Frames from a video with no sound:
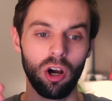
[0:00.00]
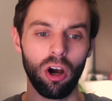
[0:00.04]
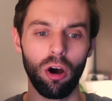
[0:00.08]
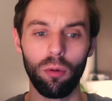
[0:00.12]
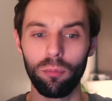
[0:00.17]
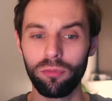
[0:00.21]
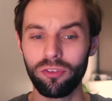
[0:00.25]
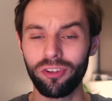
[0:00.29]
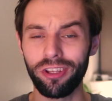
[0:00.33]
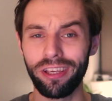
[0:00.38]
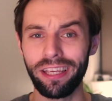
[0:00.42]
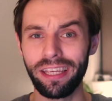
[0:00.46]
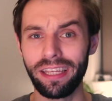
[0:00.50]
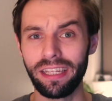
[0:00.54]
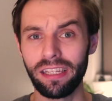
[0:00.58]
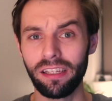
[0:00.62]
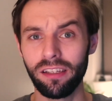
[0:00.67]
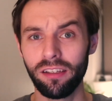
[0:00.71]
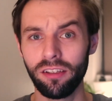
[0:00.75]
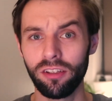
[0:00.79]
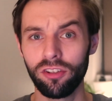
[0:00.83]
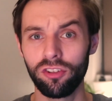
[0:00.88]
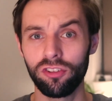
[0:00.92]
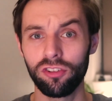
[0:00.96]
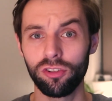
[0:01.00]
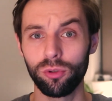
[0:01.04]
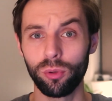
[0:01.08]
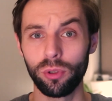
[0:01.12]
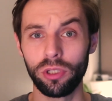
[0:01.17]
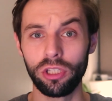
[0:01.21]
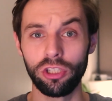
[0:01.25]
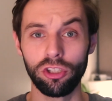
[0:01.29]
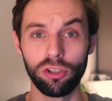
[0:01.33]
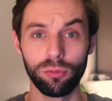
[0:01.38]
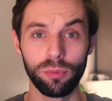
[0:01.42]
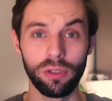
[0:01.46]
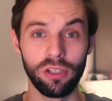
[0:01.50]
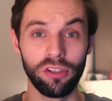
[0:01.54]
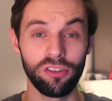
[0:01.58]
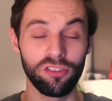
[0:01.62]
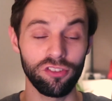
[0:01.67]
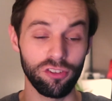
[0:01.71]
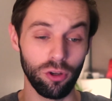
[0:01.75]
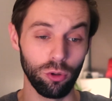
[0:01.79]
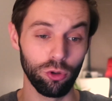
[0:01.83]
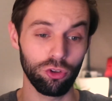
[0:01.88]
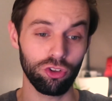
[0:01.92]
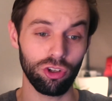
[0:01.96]
opt in to a Yummy
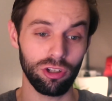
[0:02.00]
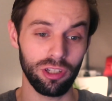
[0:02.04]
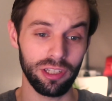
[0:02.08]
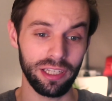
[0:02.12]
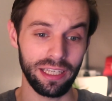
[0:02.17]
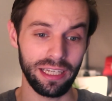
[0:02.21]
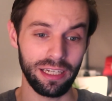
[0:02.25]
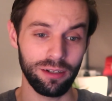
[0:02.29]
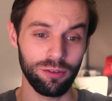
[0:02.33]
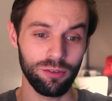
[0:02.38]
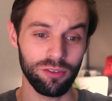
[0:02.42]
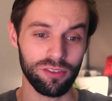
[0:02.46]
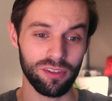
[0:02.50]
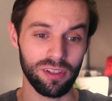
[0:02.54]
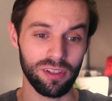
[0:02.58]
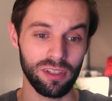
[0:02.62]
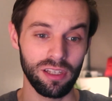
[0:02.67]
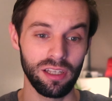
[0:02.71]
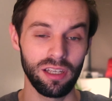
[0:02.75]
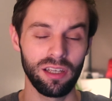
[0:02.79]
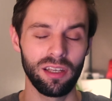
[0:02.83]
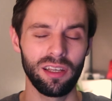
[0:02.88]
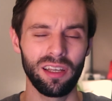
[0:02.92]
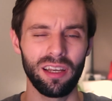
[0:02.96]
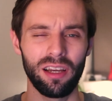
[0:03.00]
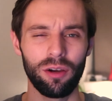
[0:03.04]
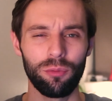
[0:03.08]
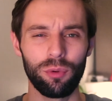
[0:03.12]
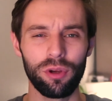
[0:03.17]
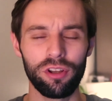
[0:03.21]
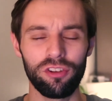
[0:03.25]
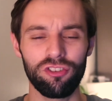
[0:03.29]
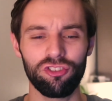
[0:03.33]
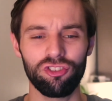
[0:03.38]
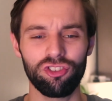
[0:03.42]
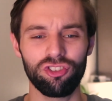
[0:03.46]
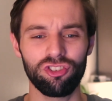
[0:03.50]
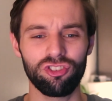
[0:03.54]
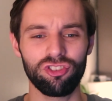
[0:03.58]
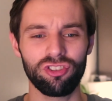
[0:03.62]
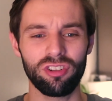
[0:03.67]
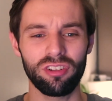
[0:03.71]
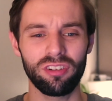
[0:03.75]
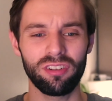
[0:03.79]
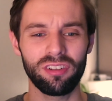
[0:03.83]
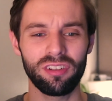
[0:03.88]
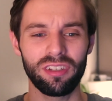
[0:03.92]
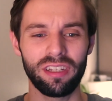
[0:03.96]
social account,
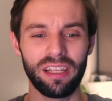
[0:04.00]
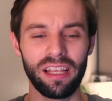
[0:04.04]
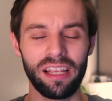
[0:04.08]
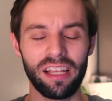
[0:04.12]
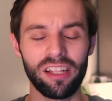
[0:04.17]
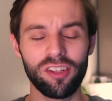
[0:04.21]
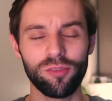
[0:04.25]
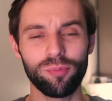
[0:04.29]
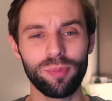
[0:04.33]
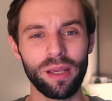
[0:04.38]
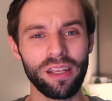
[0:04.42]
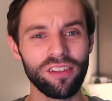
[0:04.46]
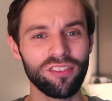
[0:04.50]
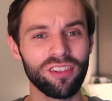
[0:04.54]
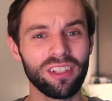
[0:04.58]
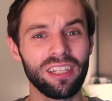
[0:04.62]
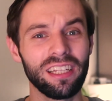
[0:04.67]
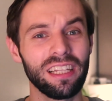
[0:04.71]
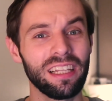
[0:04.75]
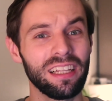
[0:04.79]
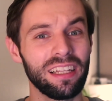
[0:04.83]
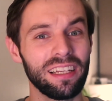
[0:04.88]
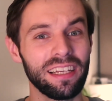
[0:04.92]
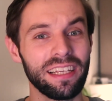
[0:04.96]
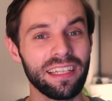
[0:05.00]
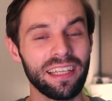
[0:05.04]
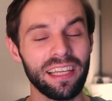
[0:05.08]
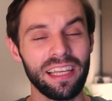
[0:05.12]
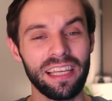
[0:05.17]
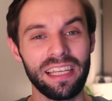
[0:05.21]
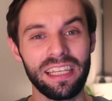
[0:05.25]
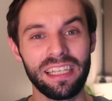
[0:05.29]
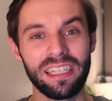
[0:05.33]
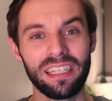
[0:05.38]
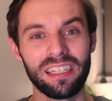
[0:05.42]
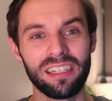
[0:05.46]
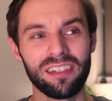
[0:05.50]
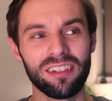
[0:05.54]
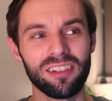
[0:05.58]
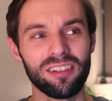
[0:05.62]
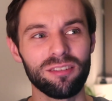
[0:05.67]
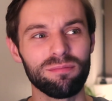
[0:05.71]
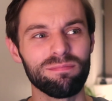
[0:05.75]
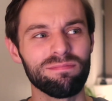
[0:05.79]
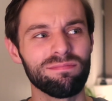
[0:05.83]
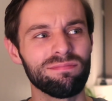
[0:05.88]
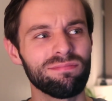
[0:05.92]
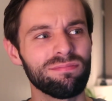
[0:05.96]
which is basically like
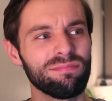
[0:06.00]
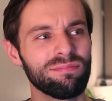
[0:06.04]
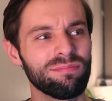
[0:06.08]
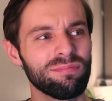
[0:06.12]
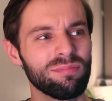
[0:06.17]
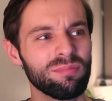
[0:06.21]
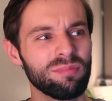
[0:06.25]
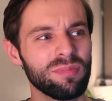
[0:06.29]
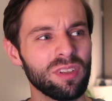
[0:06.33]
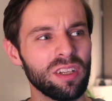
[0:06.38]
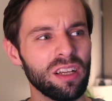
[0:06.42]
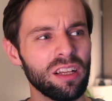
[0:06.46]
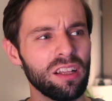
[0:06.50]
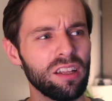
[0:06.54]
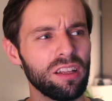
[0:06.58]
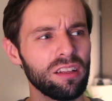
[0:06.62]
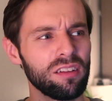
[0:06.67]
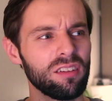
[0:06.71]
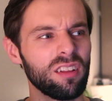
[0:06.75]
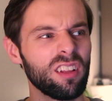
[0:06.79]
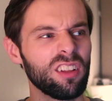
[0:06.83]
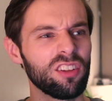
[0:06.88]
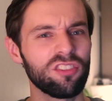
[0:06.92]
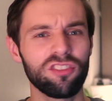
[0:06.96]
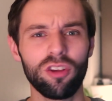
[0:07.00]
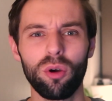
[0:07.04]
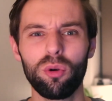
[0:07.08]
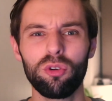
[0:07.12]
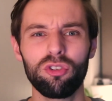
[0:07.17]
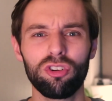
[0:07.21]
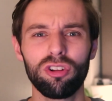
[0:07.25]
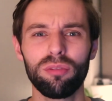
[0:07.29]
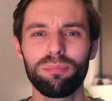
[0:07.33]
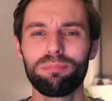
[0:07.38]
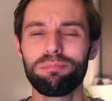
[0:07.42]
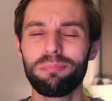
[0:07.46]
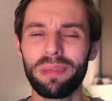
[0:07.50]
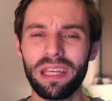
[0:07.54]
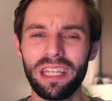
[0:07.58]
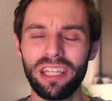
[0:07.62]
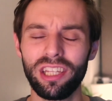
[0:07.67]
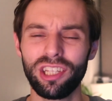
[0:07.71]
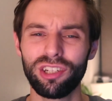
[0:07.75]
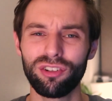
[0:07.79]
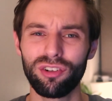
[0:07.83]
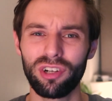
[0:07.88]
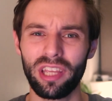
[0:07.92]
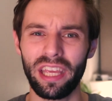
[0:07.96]
a social
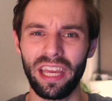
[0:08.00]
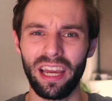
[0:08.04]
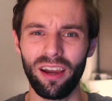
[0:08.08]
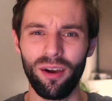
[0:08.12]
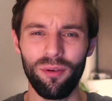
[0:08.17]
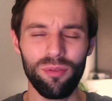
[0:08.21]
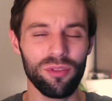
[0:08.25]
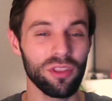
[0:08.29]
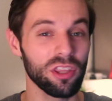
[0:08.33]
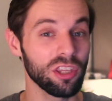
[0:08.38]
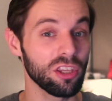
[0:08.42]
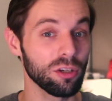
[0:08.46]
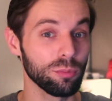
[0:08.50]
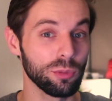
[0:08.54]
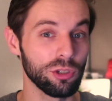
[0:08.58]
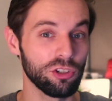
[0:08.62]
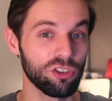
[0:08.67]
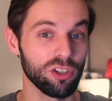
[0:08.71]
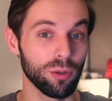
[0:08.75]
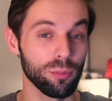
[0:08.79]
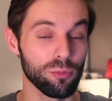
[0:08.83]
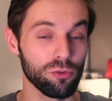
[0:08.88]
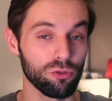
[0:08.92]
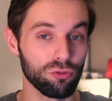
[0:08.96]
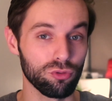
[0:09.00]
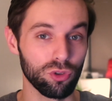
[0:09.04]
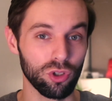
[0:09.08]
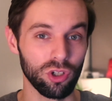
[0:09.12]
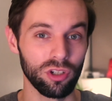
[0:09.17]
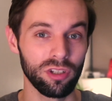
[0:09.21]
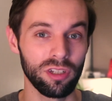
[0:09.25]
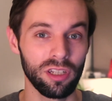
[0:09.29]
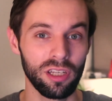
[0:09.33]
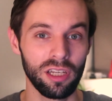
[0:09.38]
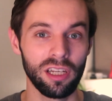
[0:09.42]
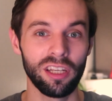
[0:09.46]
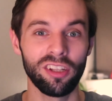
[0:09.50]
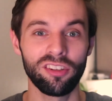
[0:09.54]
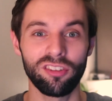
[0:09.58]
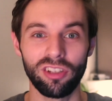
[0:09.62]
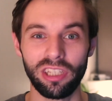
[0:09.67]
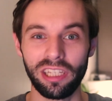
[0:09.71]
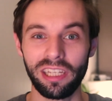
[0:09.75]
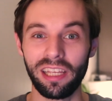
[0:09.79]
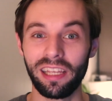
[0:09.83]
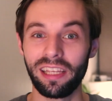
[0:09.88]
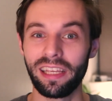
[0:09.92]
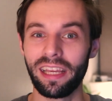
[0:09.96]
media account that Yummy Jobs run, so
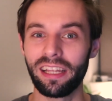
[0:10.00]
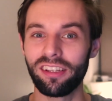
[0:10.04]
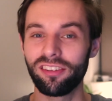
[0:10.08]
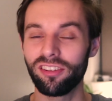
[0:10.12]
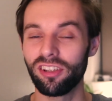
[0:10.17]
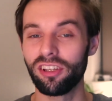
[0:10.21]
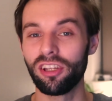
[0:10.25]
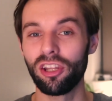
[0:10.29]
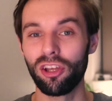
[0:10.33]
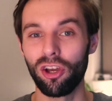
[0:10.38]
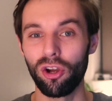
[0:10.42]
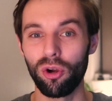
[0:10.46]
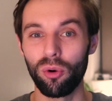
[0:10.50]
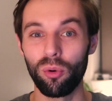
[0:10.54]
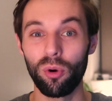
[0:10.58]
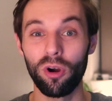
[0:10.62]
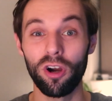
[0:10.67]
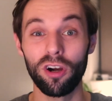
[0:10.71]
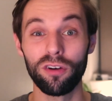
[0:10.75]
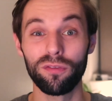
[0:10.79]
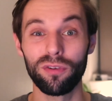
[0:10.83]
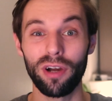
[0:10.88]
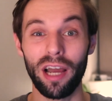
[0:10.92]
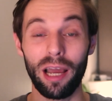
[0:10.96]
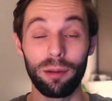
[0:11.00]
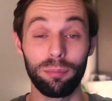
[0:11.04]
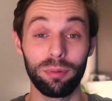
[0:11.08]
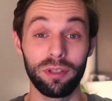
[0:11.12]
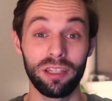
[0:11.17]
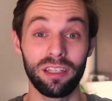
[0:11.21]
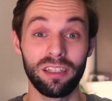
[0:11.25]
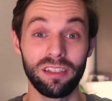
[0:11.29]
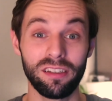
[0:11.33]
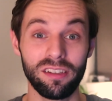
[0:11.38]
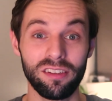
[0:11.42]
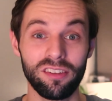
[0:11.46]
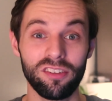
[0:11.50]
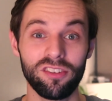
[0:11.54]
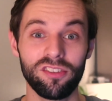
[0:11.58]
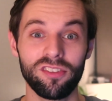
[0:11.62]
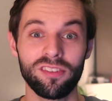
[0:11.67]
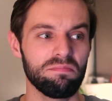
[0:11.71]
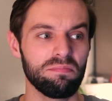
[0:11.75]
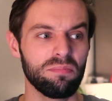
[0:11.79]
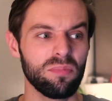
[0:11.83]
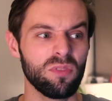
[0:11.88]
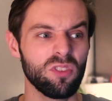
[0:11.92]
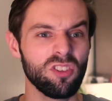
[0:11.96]
you can get to know other
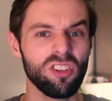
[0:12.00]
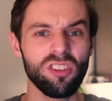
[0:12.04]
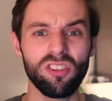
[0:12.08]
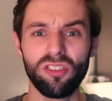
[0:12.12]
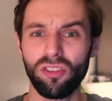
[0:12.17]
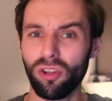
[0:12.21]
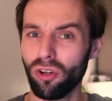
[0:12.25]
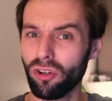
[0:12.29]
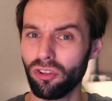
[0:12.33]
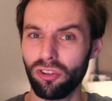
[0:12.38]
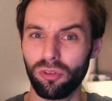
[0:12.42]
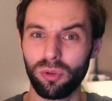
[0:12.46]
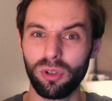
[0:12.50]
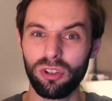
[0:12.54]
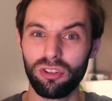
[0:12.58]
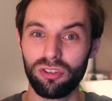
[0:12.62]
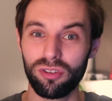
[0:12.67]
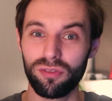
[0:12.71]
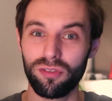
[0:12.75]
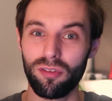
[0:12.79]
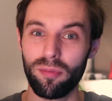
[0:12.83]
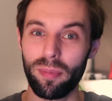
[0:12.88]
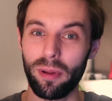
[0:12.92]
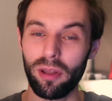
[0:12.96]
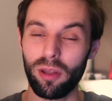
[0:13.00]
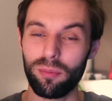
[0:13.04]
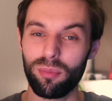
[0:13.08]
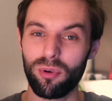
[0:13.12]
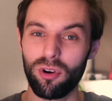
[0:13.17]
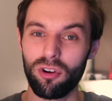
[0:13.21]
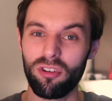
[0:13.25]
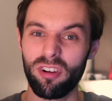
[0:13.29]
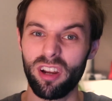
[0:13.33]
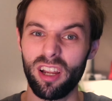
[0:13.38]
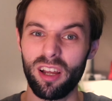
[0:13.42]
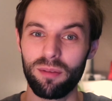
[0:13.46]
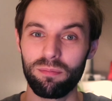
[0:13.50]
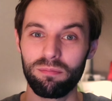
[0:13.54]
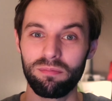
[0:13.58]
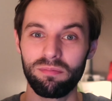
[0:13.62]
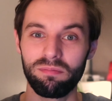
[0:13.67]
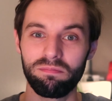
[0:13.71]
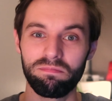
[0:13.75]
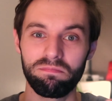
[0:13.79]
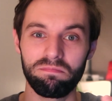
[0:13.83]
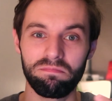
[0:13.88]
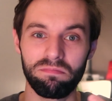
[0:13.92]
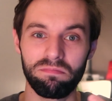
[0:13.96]
applicants, just talk to each other about the program,
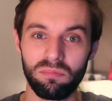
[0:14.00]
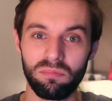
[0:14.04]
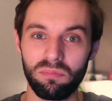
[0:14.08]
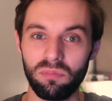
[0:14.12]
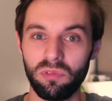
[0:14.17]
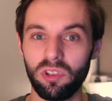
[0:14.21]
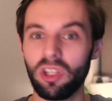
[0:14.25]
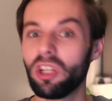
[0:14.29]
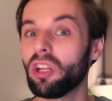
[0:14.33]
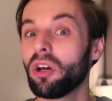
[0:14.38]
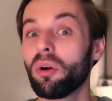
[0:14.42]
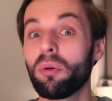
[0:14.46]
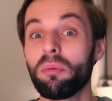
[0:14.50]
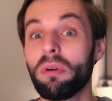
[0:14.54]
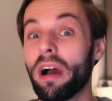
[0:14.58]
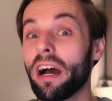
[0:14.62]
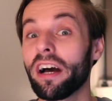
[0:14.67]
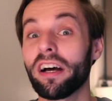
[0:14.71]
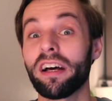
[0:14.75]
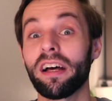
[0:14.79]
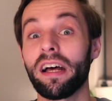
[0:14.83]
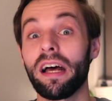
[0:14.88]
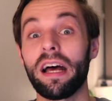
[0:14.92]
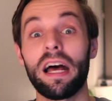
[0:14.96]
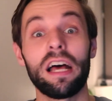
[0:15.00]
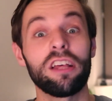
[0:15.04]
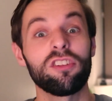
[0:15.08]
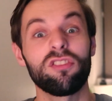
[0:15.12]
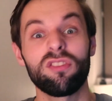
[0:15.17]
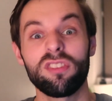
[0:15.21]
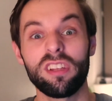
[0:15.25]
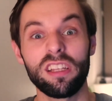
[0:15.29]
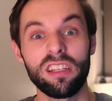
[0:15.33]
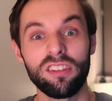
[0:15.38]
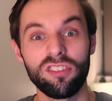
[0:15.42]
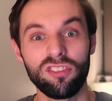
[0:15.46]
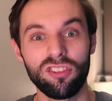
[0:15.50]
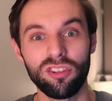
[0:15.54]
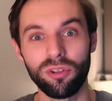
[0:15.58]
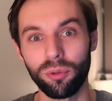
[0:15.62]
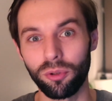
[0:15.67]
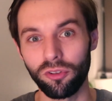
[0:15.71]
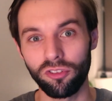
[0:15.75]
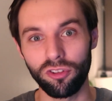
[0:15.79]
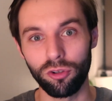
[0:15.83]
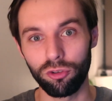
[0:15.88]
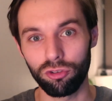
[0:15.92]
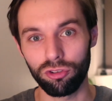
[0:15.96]
you know, as things do
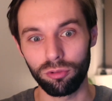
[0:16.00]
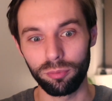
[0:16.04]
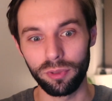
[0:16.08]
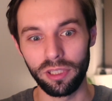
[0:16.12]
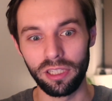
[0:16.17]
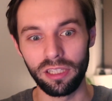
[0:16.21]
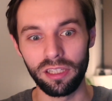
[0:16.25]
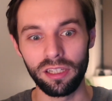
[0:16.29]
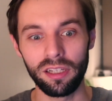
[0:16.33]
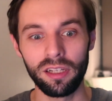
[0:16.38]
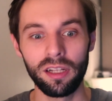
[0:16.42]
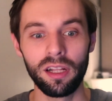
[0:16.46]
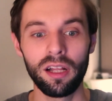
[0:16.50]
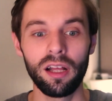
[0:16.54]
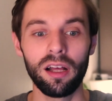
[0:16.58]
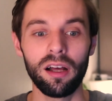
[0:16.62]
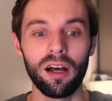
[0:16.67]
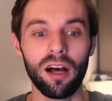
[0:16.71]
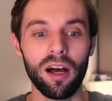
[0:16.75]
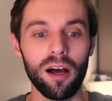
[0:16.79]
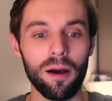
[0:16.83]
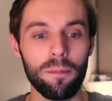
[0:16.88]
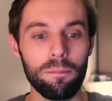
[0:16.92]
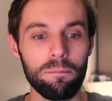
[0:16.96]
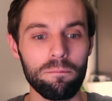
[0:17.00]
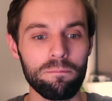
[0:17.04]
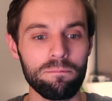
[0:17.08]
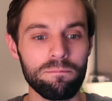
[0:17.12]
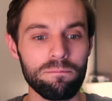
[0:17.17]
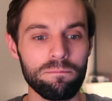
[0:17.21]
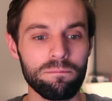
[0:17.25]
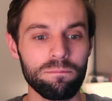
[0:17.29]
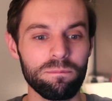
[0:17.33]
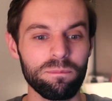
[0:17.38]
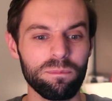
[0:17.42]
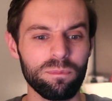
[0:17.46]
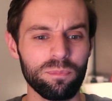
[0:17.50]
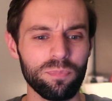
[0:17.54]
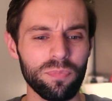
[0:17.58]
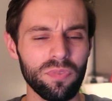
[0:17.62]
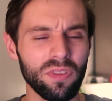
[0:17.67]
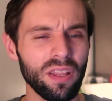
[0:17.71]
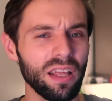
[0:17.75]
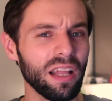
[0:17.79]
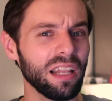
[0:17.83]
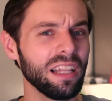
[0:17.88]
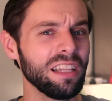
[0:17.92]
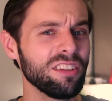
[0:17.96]
on social media. At
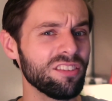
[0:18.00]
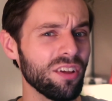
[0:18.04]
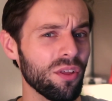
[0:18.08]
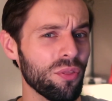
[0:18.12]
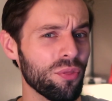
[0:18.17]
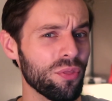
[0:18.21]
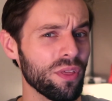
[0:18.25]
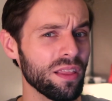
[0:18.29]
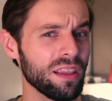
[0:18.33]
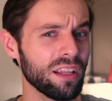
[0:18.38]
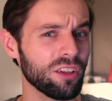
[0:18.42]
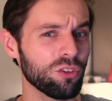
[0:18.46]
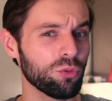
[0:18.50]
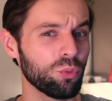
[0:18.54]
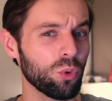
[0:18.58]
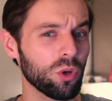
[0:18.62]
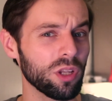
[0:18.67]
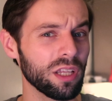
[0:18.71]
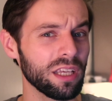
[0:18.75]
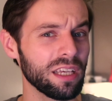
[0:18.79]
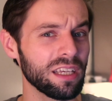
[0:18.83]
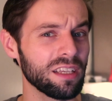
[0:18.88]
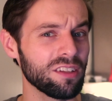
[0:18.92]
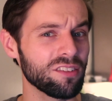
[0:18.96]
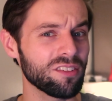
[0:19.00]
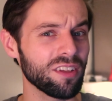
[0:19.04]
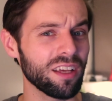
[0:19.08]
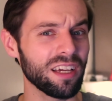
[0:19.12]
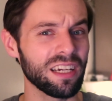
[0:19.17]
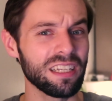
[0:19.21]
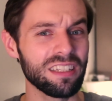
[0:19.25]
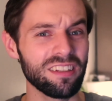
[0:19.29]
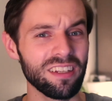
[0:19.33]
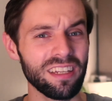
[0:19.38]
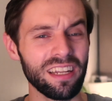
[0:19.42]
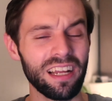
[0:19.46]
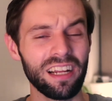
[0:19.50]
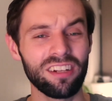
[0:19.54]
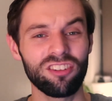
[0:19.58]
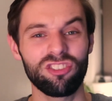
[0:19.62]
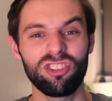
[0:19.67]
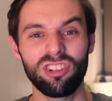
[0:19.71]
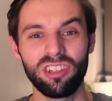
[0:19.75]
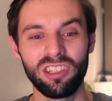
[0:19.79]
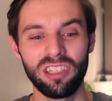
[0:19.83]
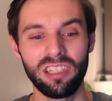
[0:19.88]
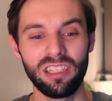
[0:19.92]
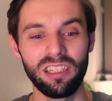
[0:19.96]
least I think that's what it is. I didn't
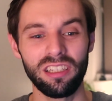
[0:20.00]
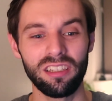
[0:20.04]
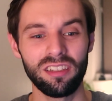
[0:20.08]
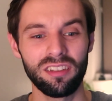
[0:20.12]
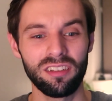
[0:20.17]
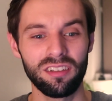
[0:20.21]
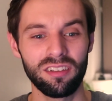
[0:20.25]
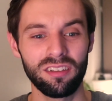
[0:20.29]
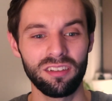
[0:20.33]
actually